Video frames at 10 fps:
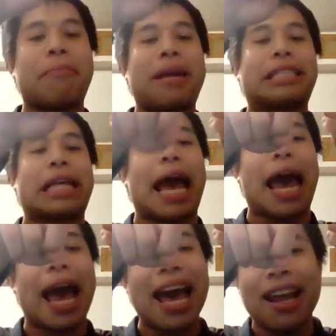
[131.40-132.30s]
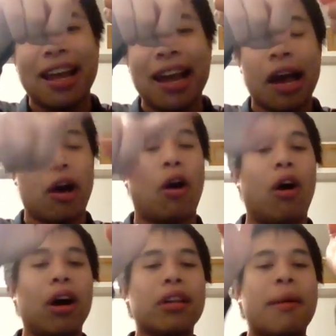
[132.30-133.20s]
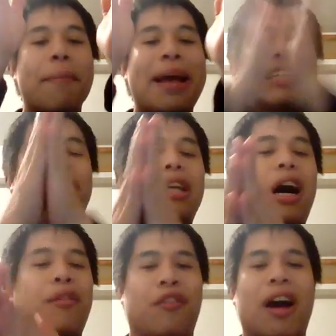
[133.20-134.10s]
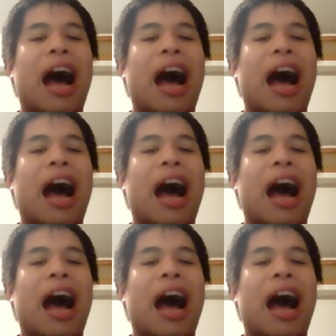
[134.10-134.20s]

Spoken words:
Mets hat, all the Mets stuff.